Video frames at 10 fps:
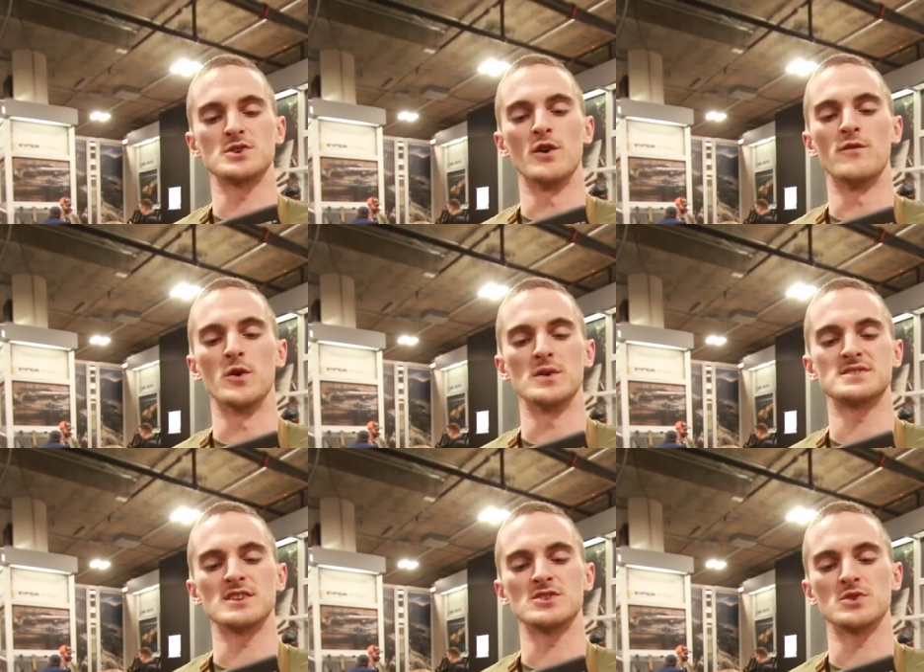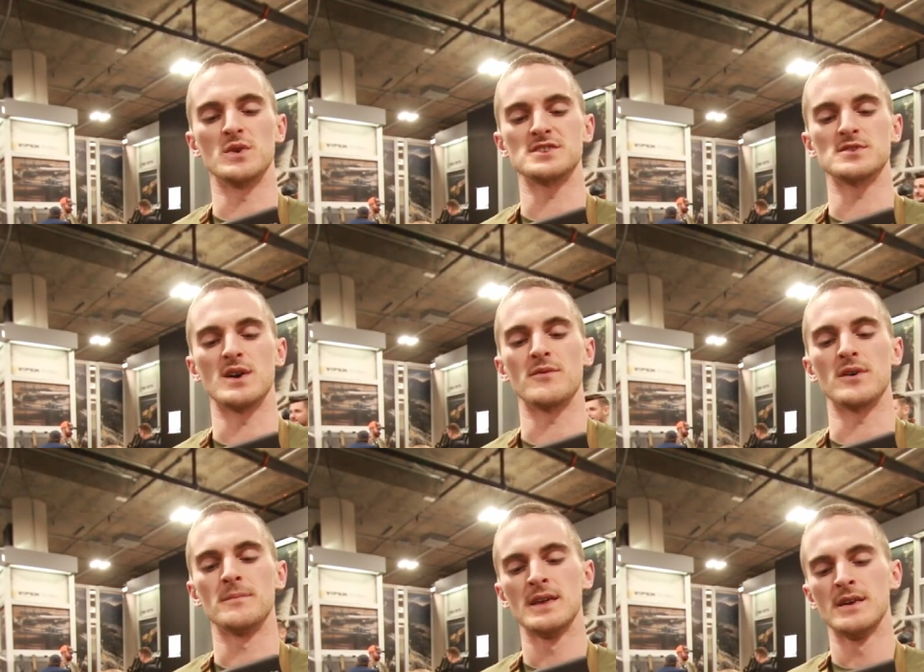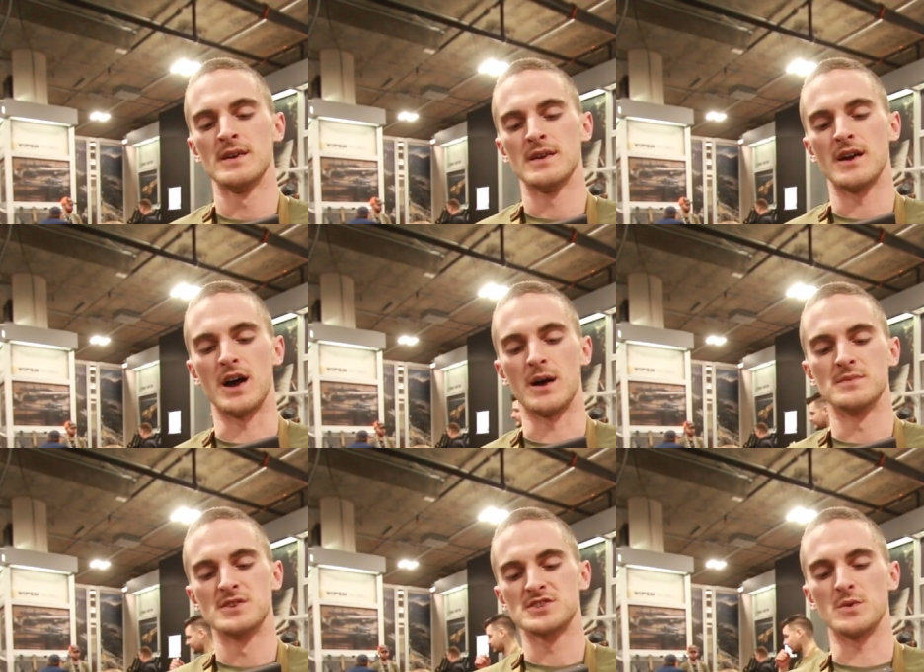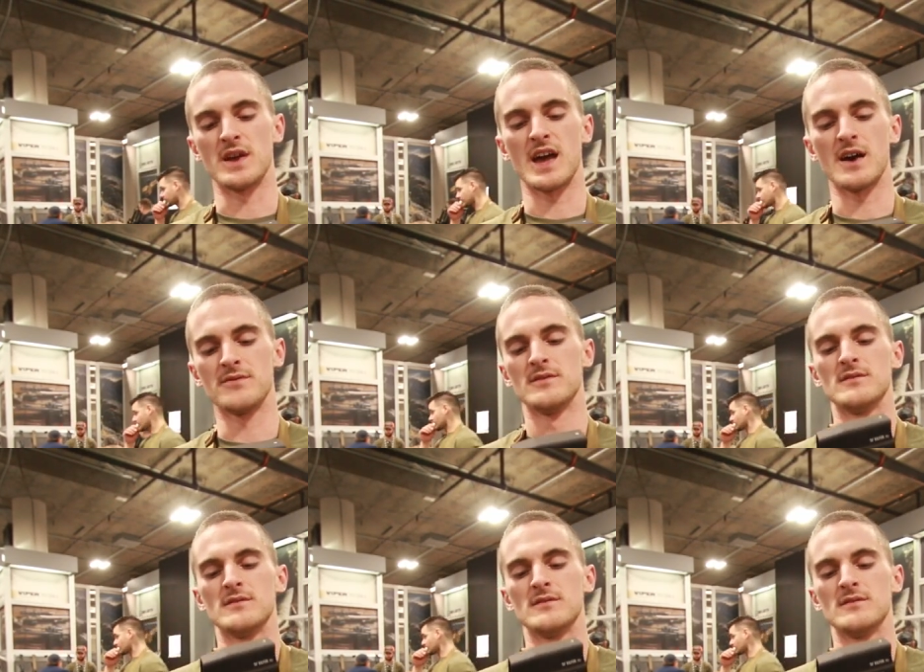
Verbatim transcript: zero forward signature whatsoever. Um, so we have